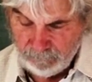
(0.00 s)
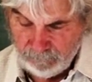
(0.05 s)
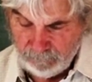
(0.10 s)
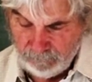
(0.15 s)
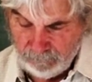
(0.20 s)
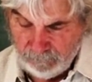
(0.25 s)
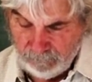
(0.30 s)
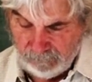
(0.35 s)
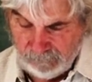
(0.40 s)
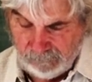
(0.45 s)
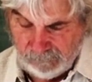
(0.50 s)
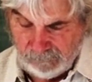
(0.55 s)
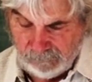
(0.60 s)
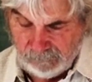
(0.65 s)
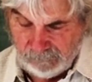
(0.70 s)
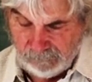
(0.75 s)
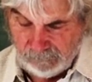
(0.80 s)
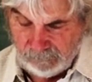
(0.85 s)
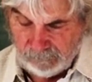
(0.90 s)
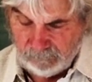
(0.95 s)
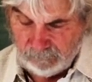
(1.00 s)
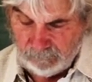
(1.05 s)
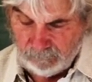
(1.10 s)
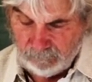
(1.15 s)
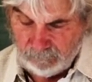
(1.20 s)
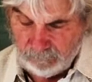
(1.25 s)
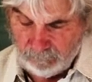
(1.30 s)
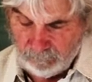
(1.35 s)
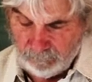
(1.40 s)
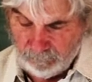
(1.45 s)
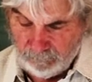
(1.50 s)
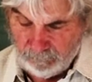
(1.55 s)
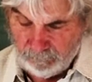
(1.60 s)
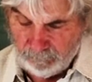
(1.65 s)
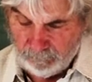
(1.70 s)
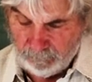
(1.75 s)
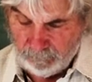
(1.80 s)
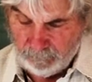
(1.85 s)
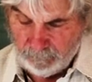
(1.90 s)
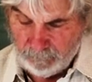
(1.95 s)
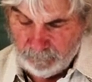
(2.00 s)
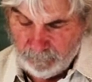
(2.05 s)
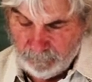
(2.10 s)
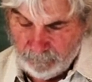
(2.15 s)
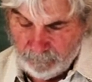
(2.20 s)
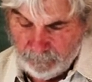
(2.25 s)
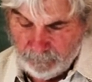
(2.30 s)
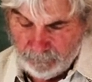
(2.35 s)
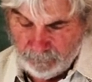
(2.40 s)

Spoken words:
Nobody speaks.